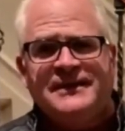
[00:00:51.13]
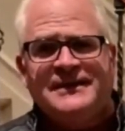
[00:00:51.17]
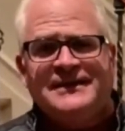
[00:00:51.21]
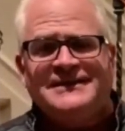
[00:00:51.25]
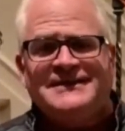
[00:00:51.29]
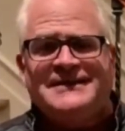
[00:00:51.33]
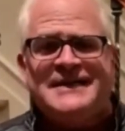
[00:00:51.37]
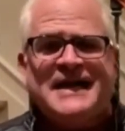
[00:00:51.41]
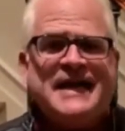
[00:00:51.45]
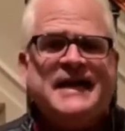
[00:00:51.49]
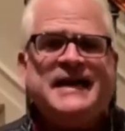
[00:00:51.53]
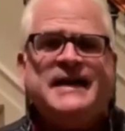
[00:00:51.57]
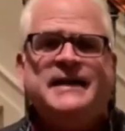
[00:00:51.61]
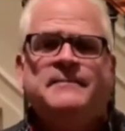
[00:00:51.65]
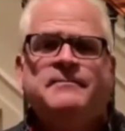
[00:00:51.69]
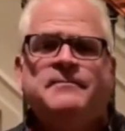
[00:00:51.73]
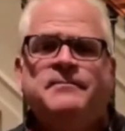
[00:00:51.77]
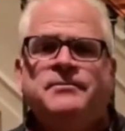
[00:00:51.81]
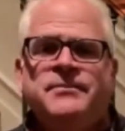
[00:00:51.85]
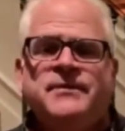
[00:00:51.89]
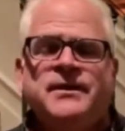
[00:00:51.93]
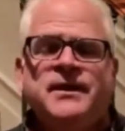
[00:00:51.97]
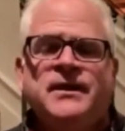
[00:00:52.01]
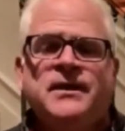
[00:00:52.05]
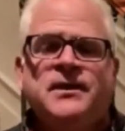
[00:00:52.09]
Second,
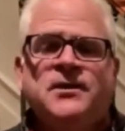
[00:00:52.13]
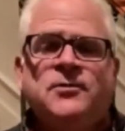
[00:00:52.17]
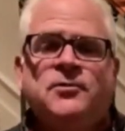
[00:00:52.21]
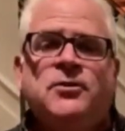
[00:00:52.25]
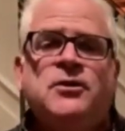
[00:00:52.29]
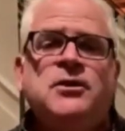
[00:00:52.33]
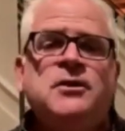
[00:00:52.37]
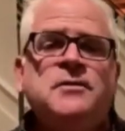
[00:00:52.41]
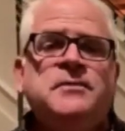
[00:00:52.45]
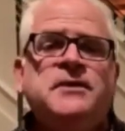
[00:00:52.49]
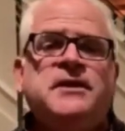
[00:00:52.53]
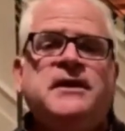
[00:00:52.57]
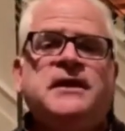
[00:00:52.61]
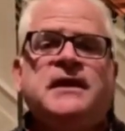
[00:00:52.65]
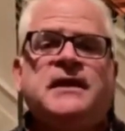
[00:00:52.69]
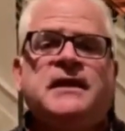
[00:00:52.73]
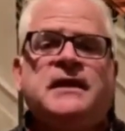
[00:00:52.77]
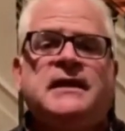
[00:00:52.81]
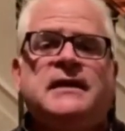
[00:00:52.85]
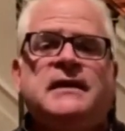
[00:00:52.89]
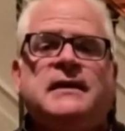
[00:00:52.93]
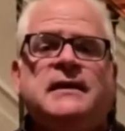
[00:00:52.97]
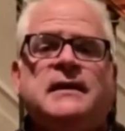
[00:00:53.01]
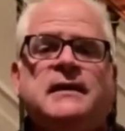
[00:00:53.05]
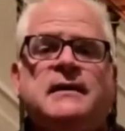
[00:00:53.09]
we're going
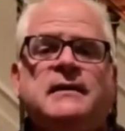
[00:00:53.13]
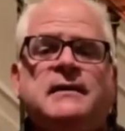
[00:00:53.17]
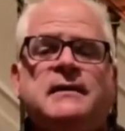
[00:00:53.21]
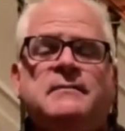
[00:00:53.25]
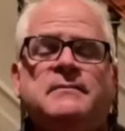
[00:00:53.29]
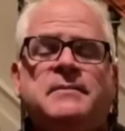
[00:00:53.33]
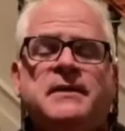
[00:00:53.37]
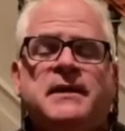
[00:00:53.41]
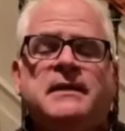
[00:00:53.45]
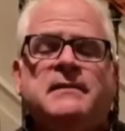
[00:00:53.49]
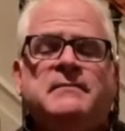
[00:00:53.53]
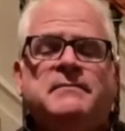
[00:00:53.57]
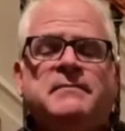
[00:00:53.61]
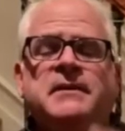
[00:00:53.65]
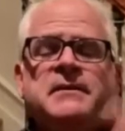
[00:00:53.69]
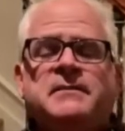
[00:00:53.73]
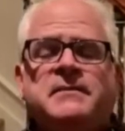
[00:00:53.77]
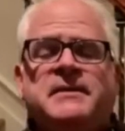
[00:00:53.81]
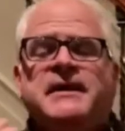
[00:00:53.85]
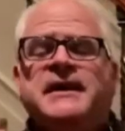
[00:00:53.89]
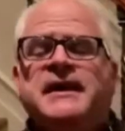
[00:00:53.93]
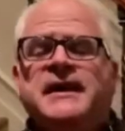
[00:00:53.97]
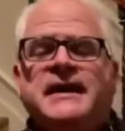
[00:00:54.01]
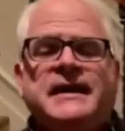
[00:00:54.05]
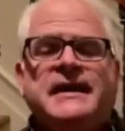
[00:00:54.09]
to be
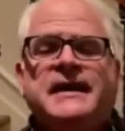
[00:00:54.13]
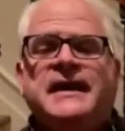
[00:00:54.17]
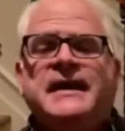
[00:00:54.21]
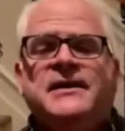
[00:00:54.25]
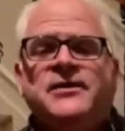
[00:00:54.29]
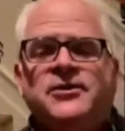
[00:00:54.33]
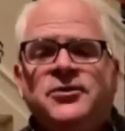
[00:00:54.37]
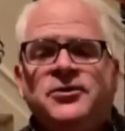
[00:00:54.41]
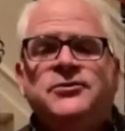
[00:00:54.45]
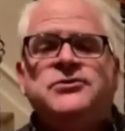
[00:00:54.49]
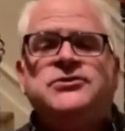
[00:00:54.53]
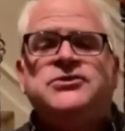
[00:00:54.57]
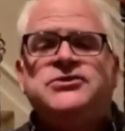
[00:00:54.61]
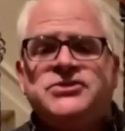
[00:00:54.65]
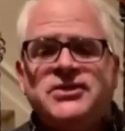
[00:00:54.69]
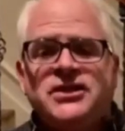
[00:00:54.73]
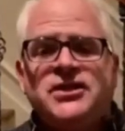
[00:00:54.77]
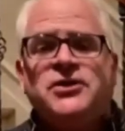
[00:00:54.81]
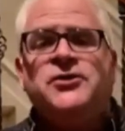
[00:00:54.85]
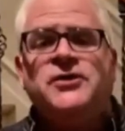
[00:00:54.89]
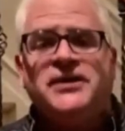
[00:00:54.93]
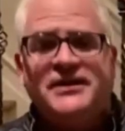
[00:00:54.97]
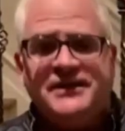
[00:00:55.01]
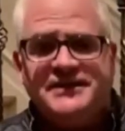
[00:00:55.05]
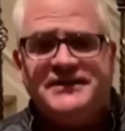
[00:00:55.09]
beginning a new
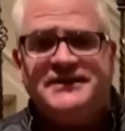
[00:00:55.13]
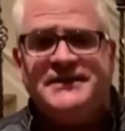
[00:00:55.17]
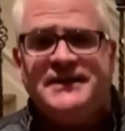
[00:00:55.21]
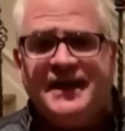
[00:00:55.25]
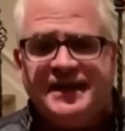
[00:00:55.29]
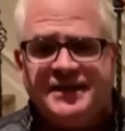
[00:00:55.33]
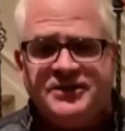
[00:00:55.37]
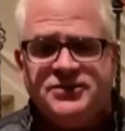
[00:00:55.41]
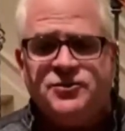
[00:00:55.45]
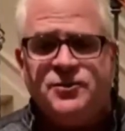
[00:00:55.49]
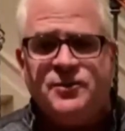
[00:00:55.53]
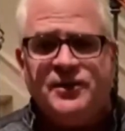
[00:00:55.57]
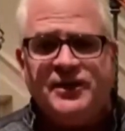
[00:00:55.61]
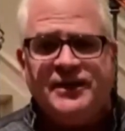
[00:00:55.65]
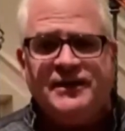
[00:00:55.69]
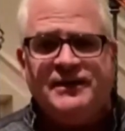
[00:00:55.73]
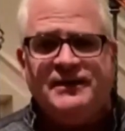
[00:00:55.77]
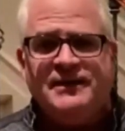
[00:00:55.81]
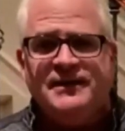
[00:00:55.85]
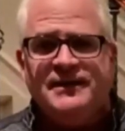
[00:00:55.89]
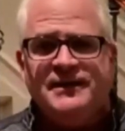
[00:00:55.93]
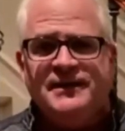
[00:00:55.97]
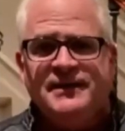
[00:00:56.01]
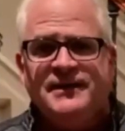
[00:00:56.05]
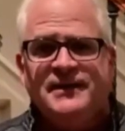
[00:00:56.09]
series next week,